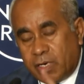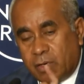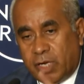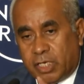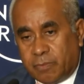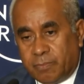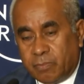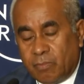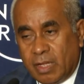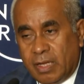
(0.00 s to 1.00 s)
regulation.
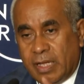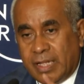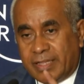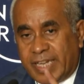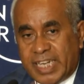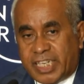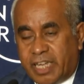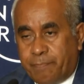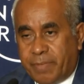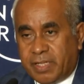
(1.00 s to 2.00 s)

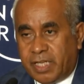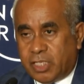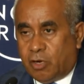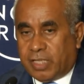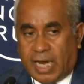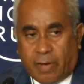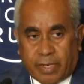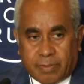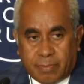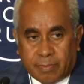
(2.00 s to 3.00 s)
Transshipment is not allowed.